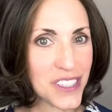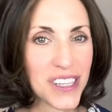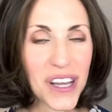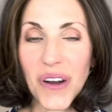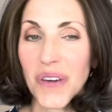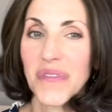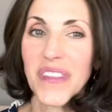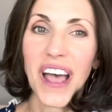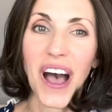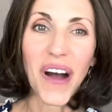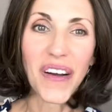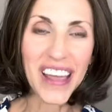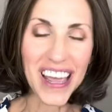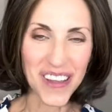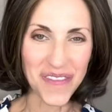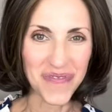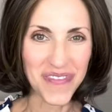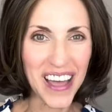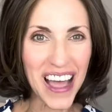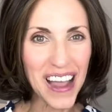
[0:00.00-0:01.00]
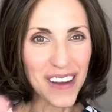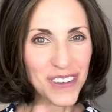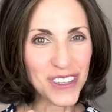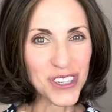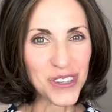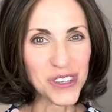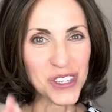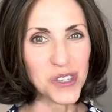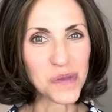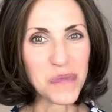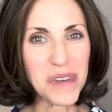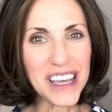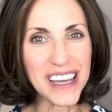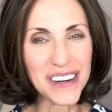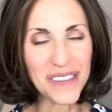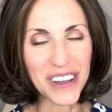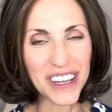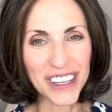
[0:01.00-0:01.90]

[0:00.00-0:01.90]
So, okay, I will do a spin.